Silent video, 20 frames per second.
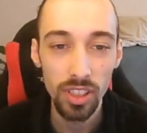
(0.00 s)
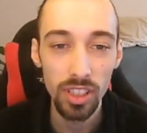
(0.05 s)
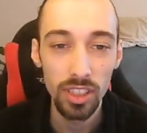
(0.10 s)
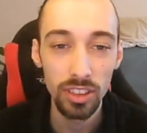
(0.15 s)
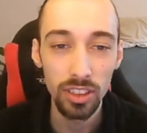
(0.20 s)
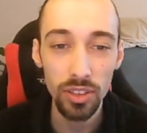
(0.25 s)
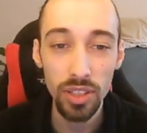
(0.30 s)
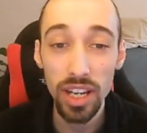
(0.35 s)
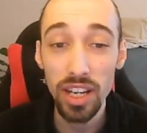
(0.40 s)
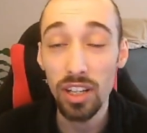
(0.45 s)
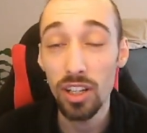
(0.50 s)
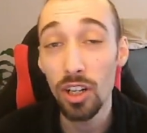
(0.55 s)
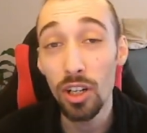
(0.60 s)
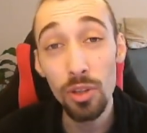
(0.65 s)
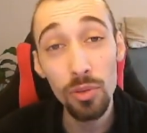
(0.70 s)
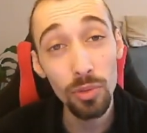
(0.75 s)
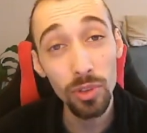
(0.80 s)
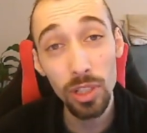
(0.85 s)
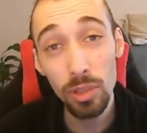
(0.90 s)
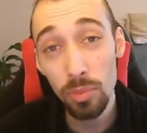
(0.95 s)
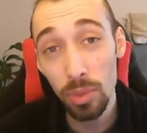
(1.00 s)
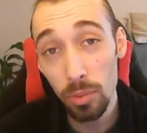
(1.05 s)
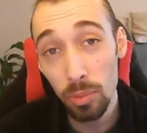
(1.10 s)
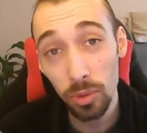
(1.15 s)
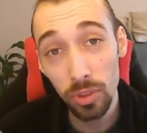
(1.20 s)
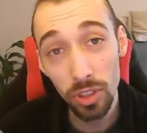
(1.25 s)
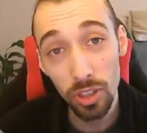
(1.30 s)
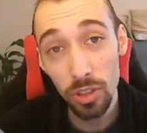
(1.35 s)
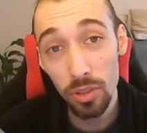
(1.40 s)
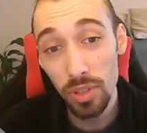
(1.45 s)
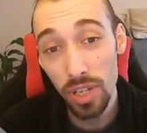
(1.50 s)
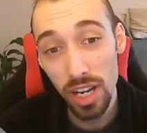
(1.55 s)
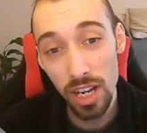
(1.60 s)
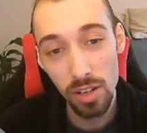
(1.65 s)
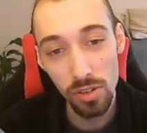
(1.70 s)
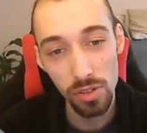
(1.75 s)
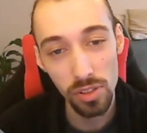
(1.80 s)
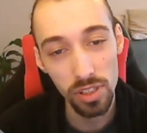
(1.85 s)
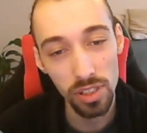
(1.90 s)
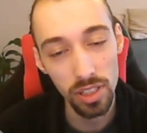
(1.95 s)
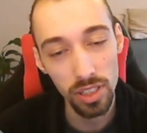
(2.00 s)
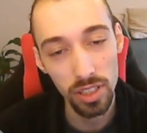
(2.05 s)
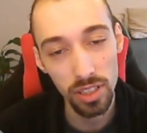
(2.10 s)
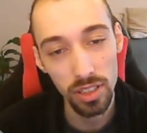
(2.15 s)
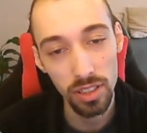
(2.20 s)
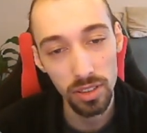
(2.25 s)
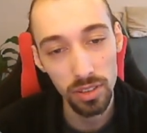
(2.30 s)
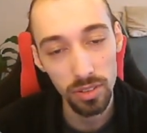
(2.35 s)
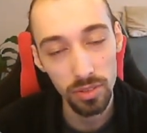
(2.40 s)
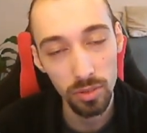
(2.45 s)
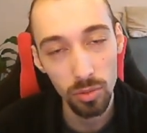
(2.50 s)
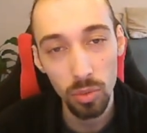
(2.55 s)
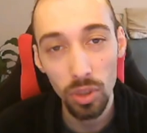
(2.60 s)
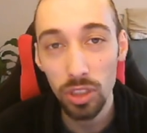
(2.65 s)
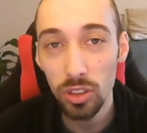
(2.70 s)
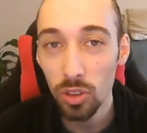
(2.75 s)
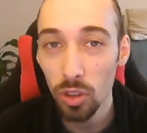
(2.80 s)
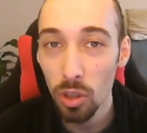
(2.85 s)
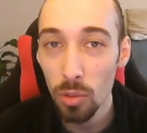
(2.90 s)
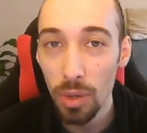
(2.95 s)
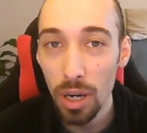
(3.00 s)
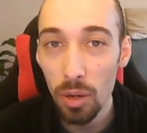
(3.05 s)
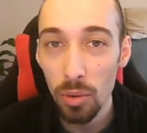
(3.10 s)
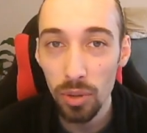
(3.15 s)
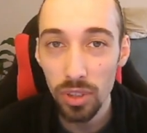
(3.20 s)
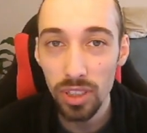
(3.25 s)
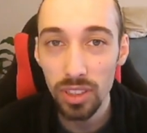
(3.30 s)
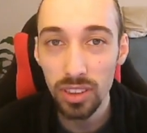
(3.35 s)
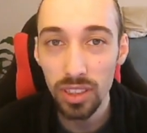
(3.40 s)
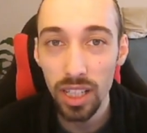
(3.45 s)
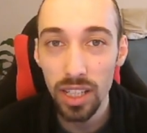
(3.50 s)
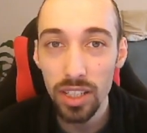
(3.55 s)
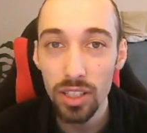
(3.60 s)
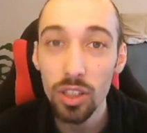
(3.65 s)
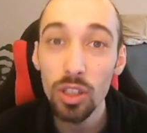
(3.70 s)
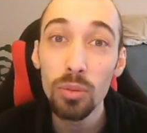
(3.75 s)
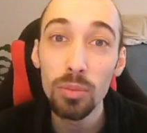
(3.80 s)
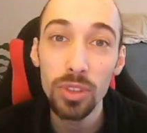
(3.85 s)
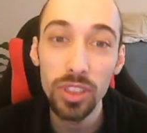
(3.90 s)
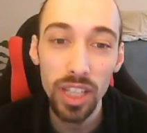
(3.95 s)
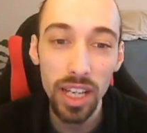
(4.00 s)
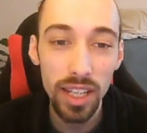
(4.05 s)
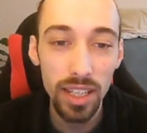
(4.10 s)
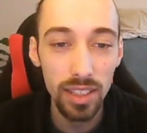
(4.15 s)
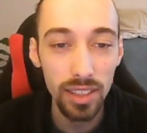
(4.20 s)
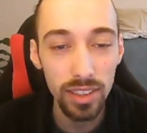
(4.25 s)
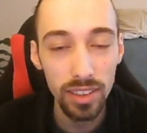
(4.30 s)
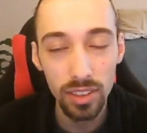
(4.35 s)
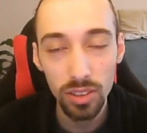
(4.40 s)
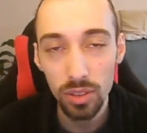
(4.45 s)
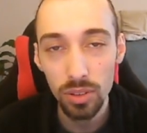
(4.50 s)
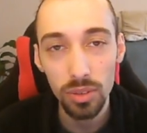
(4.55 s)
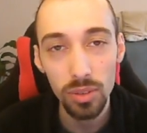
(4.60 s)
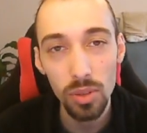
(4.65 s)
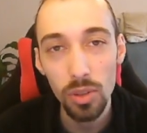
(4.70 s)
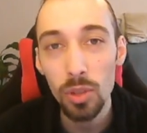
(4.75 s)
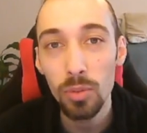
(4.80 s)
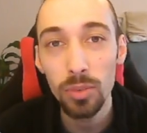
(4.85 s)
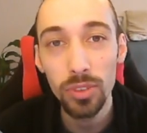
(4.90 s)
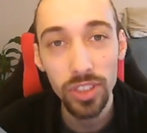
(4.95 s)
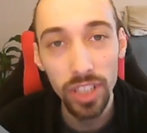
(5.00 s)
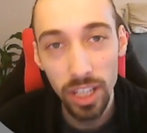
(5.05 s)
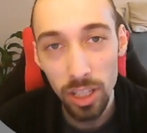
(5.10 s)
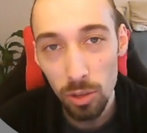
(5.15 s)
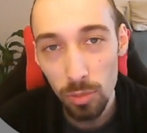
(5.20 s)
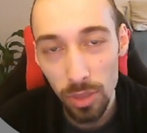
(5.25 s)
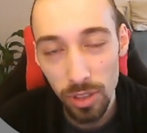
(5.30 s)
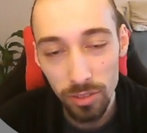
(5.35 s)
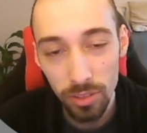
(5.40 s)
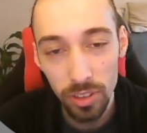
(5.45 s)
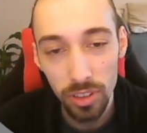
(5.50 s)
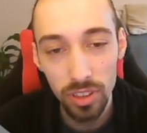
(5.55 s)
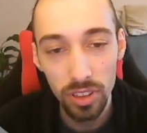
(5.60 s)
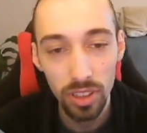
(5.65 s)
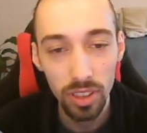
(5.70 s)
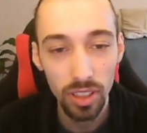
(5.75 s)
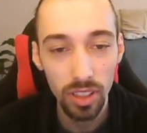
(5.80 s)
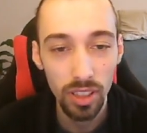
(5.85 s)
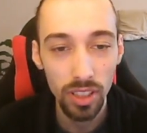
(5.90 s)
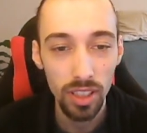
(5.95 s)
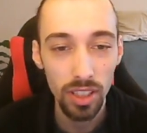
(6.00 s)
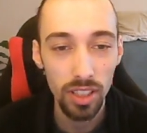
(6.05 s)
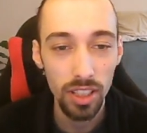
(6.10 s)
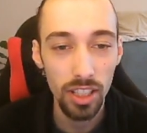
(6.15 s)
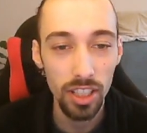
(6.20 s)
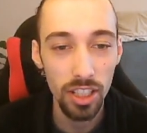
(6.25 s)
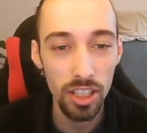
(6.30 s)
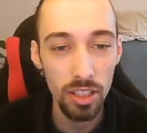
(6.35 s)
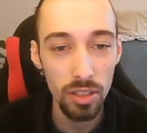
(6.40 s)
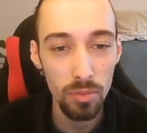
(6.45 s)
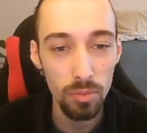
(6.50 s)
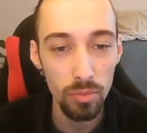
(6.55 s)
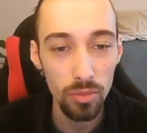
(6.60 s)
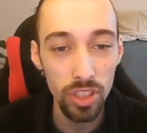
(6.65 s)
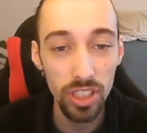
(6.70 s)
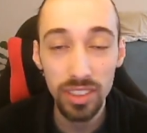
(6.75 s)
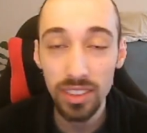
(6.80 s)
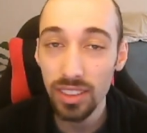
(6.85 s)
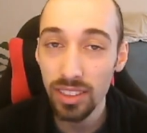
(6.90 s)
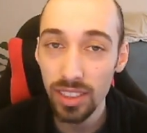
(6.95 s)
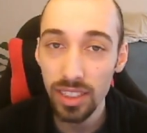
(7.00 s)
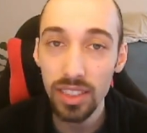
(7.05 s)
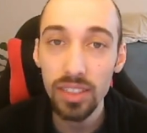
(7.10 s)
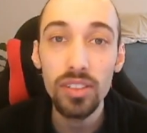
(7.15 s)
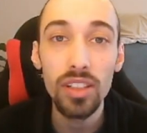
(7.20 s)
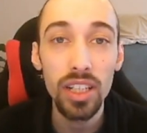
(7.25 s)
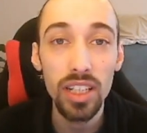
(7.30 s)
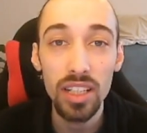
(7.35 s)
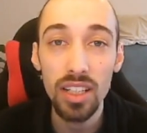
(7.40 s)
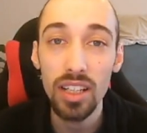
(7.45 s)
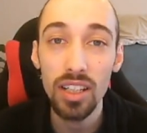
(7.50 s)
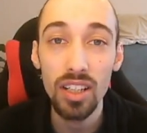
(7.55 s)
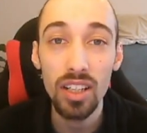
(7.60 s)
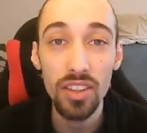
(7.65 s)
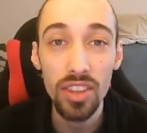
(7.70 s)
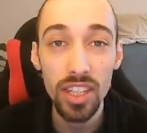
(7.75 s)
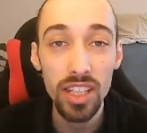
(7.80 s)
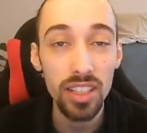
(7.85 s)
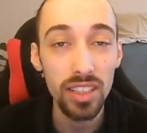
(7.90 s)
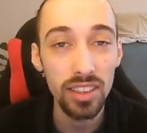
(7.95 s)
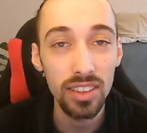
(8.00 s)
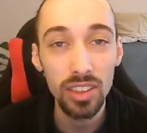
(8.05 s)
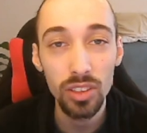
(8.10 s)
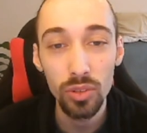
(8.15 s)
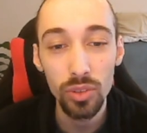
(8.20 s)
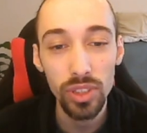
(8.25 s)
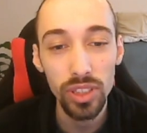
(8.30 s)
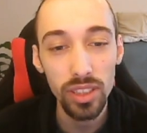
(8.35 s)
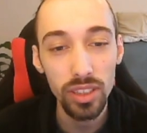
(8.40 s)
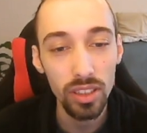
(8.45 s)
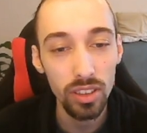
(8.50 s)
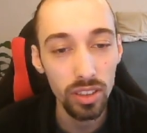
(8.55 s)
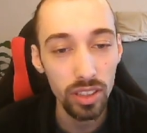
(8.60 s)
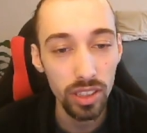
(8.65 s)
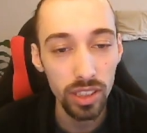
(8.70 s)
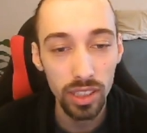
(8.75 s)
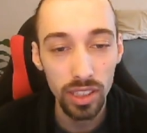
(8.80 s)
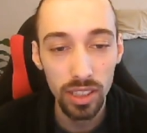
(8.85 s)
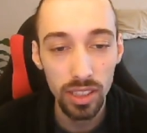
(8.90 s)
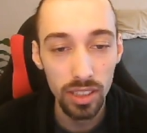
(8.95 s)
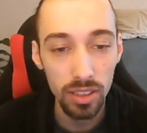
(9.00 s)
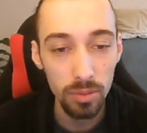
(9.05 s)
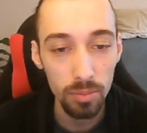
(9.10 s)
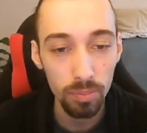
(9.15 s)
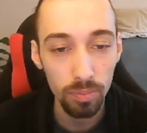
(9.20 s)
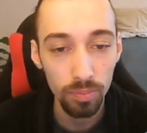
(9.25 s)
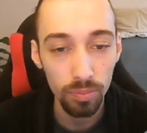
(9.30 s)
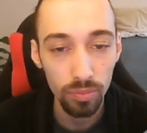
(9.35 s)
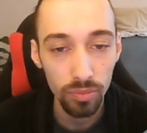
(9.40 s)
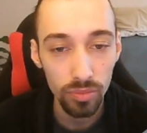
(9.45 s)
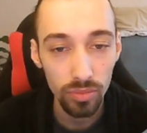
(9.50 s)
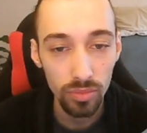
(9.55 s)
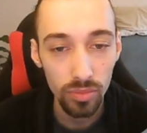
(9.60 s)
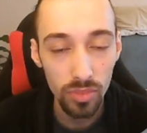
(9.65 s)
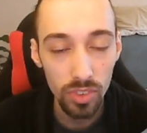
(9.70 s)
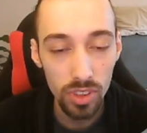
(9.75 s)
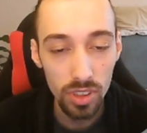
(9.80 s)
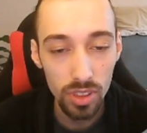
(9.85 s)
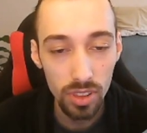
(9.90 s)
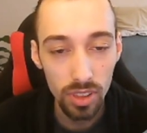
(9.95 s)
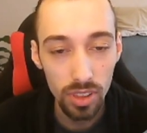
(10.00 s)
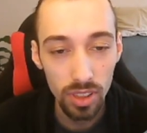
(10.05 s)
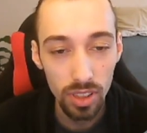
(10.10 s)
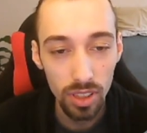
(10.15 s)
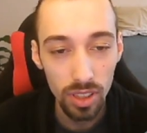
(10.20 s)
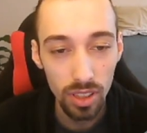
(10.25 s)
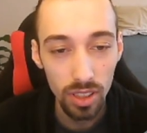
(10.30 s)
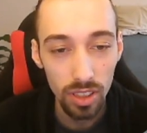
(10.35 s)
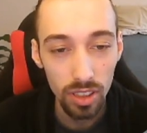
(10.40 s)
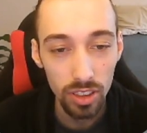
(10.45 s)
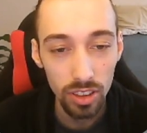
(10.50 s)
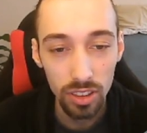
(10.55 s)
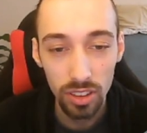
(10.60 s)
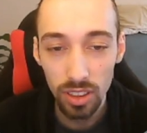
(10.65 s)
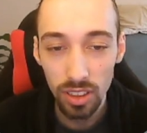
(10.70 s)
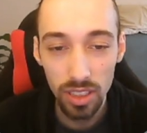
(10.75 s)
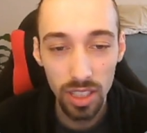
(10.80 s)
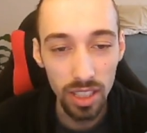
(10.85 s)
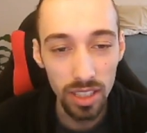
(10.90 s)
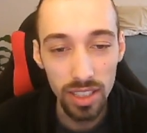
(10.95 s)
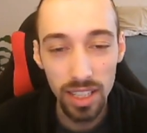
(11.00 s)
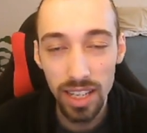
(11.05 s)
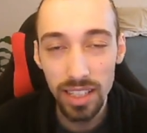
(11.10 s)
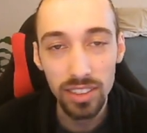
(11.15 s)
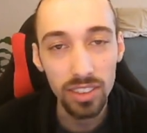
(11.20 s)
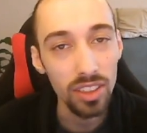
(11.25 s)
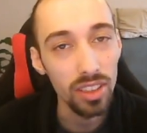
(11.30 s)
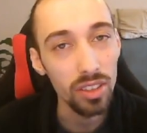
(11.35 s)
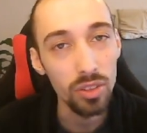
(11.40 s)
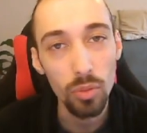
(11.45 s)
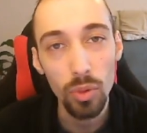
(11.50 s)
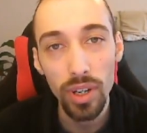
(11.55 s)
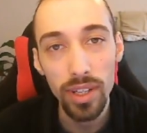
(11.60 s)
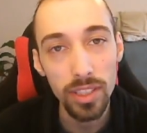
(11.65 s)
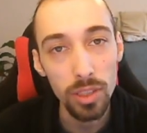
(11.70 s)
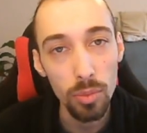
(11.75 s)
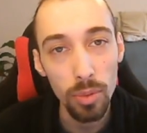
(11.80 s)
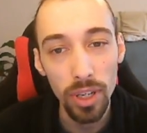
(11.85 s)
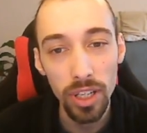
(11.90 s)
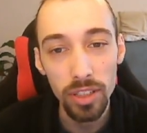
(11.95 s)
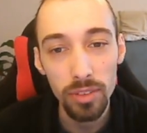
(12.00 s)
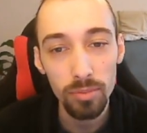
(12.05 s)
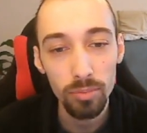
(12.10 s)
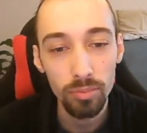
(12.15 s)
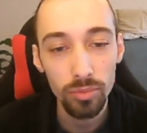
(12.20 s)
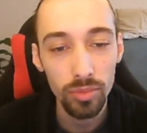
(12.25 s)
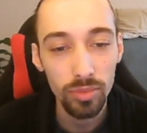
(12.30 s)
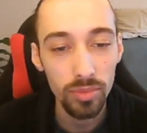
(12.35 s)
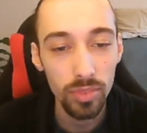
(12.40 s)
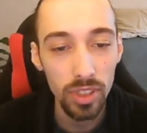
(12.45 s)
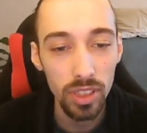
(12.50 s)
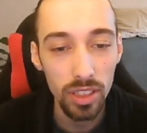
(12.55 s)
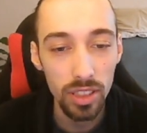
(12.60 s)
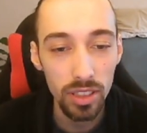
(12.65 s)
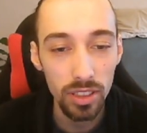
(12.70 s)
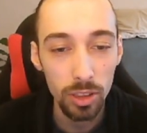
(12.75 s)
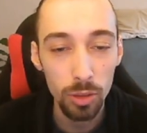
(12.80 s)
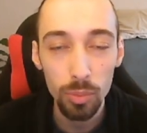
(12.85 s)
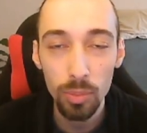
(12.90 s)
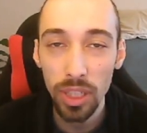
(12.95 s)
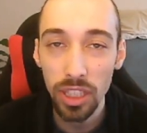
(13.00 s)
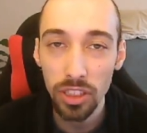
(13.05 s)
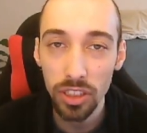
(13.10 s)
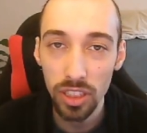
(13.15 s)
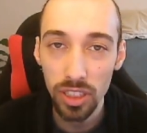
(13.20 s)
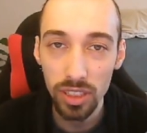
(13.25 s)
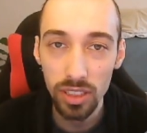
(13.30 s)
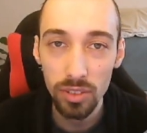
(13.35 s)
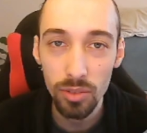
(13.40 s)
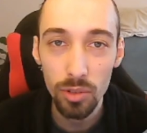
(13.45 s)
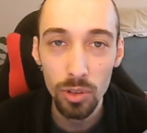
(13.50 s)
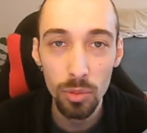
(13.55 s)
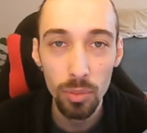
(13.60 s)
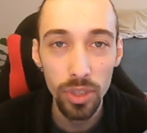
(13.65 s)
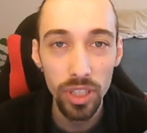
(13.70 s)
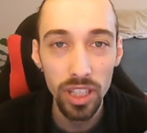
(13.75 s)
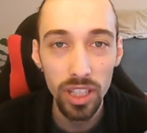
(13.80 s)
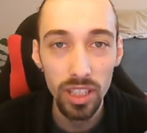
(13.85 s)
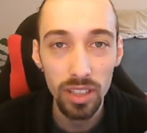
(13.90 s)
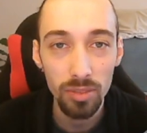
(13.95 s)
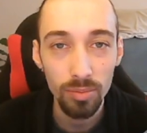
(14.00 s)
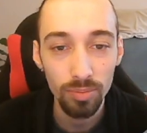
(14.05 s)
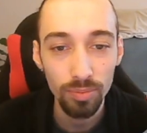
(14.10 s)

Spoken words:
So yeah, hopefully people know now what I talk about when I say upscaling or upscale method. This is it, and I think this is really like an excellent way to paint, especially for a beginner.